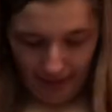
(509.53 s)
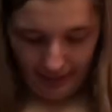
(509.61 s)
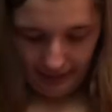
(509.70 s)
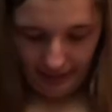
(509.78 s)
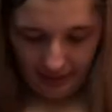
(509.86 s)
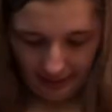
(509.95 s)
I
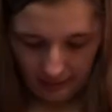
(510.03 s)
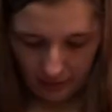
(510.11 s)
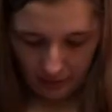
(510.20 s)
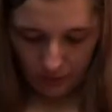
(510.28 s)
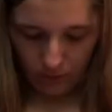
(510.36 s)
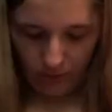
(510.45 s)
had to like
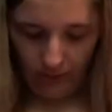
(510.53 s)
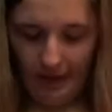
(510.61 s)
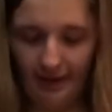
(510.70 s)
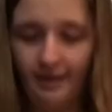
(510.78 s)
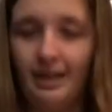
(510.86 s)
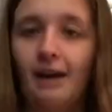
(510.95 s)
do the
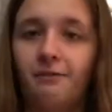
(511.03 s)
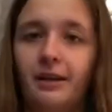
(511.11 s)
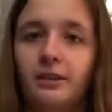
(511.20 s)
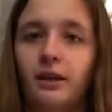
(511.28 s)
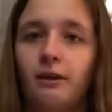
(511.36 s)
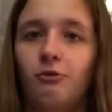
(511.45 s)
last half. I
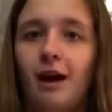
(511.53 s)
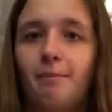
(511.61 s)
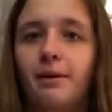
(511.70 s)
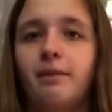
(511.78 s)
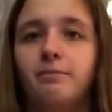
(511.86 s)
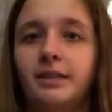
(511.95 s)
had to like
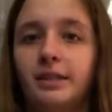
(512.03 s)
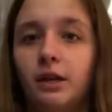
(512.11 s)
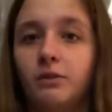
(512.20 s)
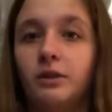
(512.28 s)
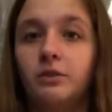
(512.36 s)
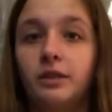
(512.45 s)
wrap it up
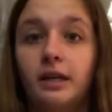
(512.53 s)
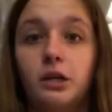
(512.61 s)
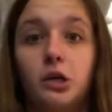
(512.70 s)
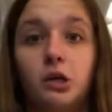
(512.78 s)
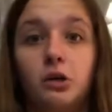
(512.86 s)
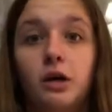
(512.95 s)
myself. And I was like,
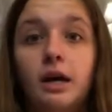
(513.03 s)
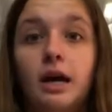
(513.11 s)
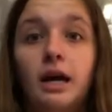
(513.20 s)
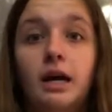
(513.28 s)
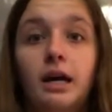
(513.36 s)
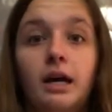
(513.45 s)
girl,
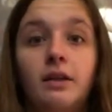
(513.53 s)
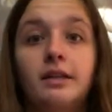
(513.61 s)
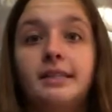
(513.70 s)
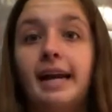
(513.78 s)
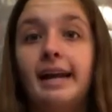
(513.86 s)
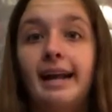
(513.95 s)

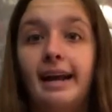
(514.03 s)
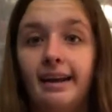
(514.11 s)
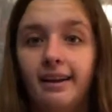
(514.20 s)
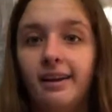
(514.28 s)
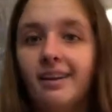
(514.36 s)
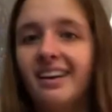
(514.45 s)
this ain't it.